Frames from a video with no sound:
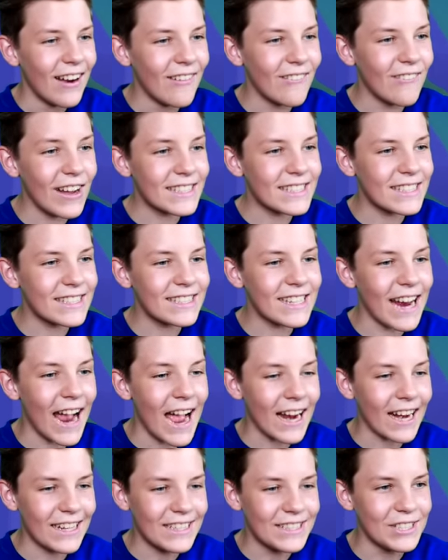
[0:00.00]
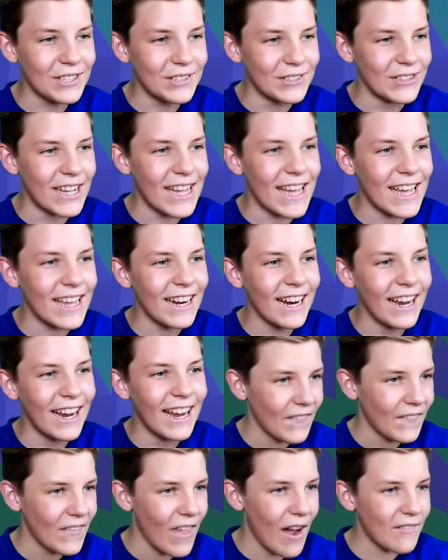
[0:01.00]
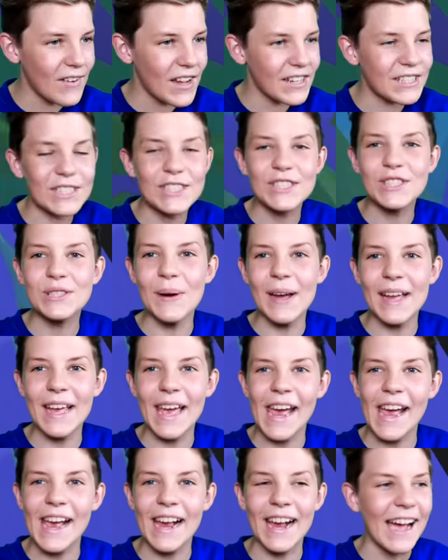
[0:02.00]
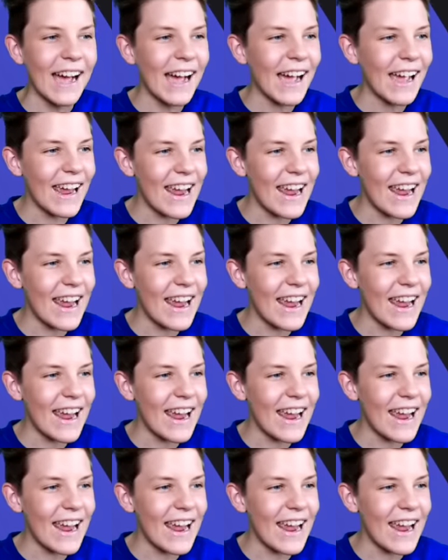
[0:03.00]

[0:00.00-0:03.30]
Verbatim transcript: We're stuck to it, and we're just swinging